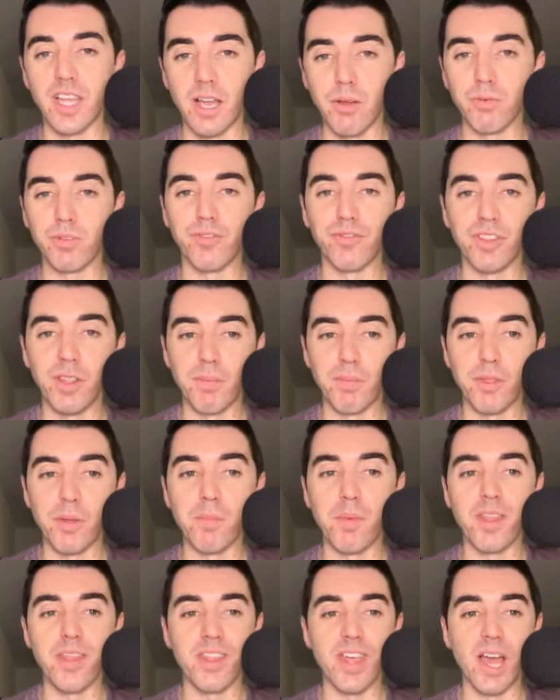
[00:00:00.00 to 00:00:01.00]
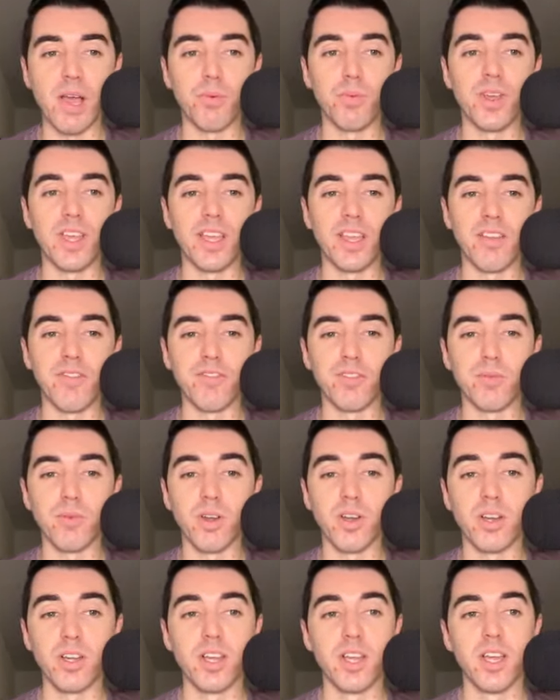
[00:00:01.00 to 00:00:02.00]
I would flip them that way if you
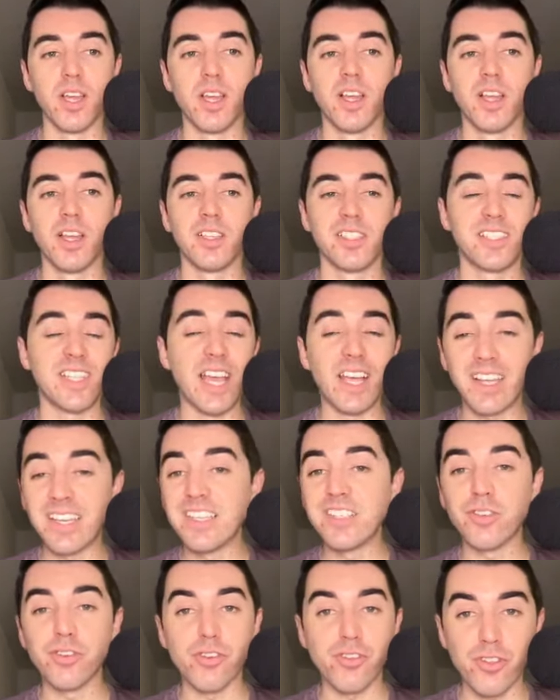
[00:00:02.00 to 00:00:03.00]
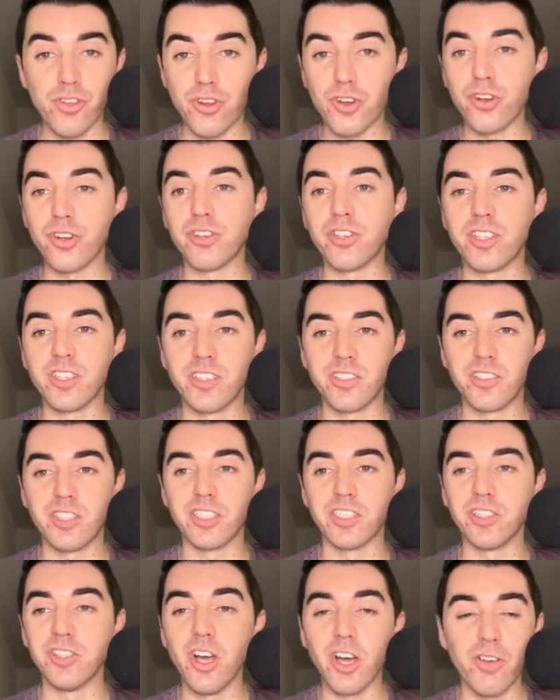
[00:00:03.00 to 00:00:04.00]
are second or third,
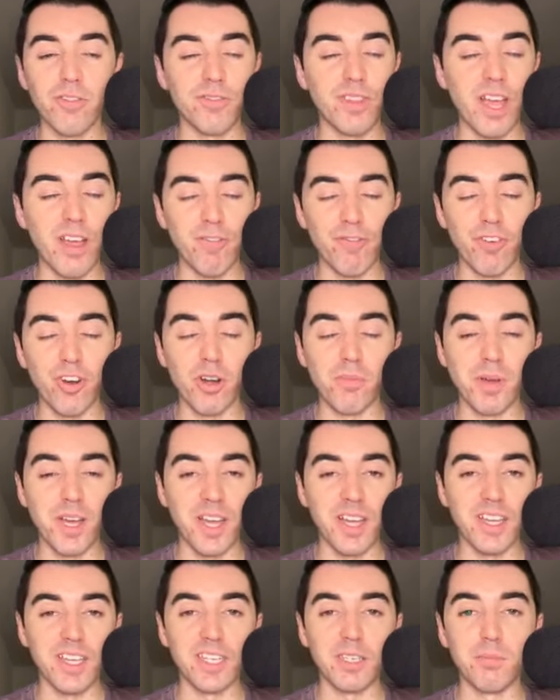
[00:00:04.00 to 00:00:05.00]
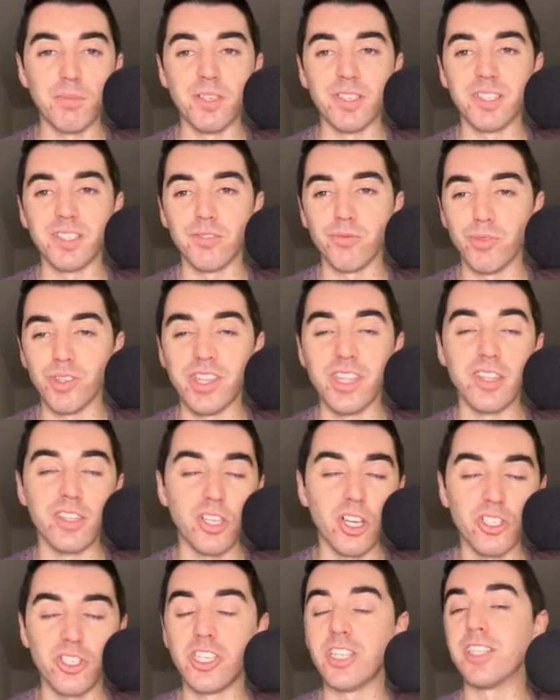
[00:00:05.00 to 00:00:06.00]
just not that far behind, but within
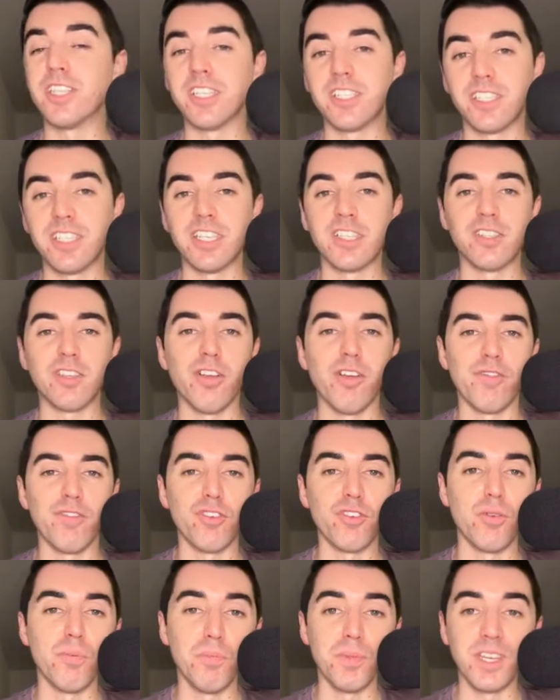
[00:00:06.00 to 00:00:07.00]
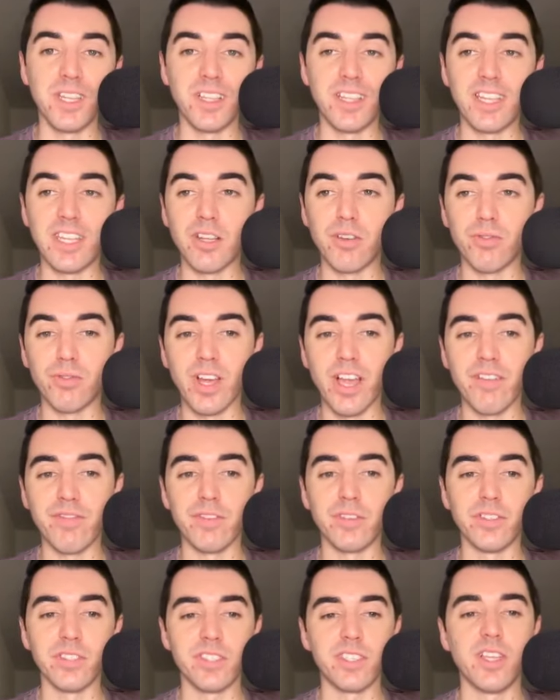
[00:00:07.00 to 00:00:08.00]
touching distance of your mini league
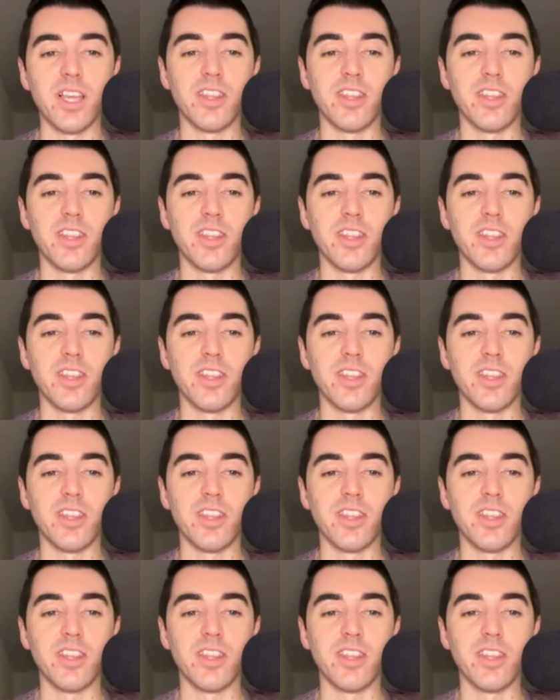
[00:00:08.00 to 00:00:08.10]
rivals.